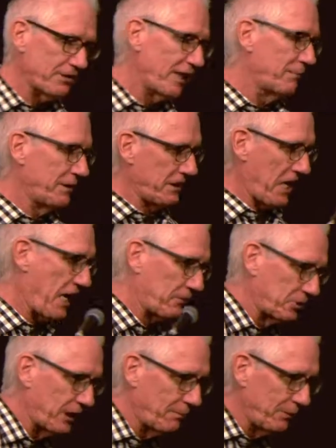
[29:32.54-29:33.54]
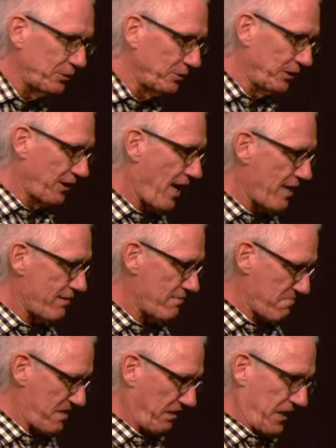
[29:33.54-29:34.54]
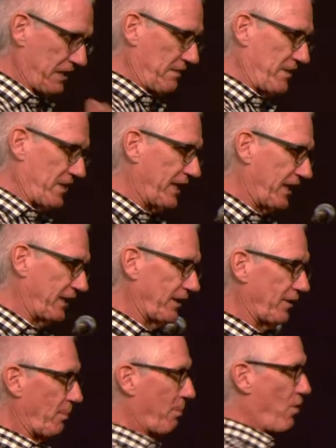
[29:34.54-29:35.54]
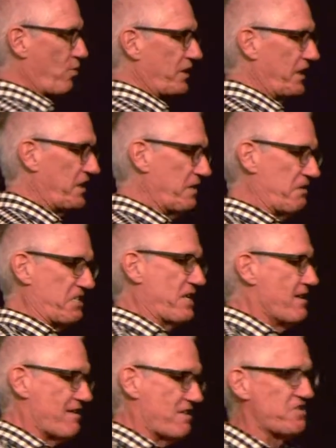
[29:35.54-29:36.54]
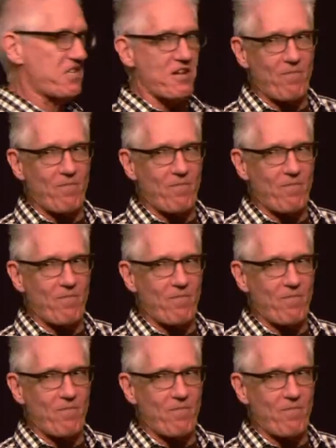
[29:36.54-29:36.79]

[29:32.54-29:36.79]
time in the tackle shop. He was retired. And, you know, like a, he's like a little Napoleon. You know, just, just,